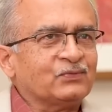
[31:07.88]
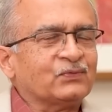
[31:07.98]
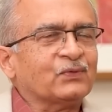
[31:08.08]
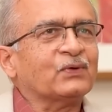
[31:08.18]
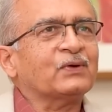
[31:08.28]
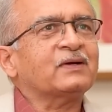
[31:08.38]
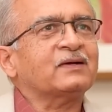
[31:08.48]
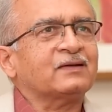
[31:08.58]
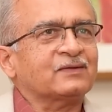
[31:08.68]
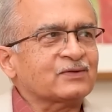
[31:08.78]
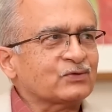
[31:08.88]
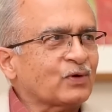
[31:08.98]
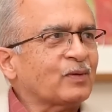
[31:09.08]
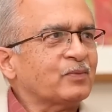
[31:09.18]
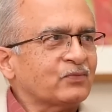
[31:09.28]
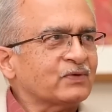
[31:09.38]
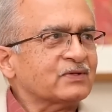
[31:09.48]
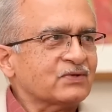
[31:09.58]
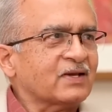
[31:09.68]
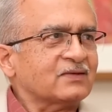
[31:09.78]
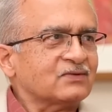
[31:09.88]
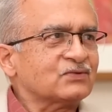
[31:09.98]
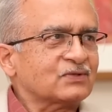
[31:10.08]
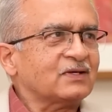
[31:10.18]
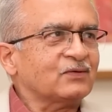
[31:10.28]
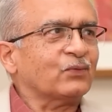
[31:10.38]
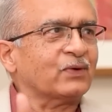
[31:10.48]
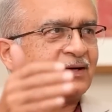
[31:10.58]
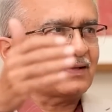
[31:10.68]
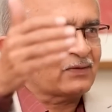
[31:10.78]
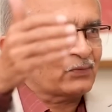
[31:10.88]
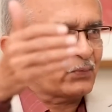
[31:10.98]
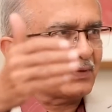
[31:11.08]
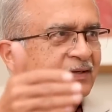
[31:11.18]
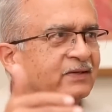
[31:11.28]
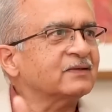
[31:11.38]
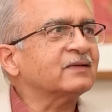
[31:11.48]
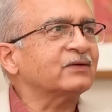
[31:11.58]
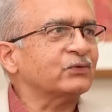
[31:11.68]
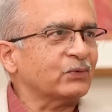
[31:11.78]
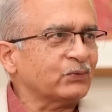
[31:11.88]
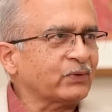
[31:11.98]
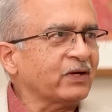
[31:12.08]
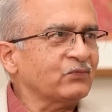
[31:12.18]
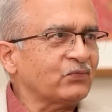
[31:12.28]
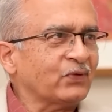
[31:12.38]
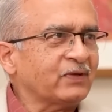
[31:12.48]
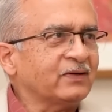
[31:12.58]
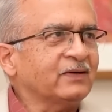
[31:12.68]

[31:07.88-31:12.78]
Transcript: for the job of a judge. What are the qualities that you are looking for?